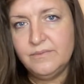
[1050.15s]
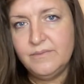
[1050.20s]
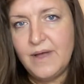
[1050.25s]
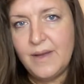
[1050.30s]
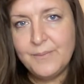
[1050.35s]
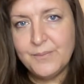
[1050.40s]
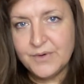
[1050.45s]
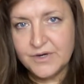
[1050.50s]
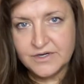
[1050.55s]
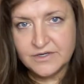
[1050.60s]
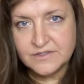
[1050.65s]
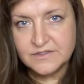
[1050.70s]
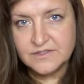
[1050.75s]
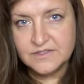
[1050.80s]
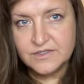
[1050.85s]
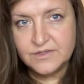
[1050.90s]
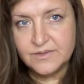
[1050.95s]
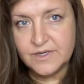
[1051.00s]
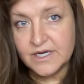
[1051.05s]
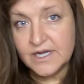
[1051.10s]
members
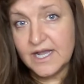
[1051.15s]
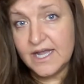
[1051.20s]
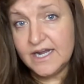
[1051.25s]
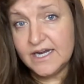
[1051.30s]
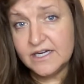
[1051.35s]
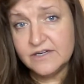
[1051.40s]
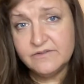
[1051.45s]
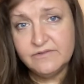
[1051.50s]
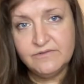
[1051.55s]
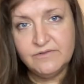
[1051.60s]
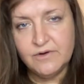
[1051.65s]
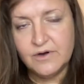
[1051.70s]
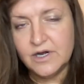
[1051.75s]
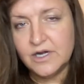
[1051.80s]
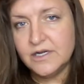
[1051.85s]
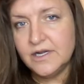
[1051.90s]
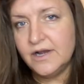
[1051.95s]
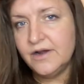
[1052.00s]
who are cared for and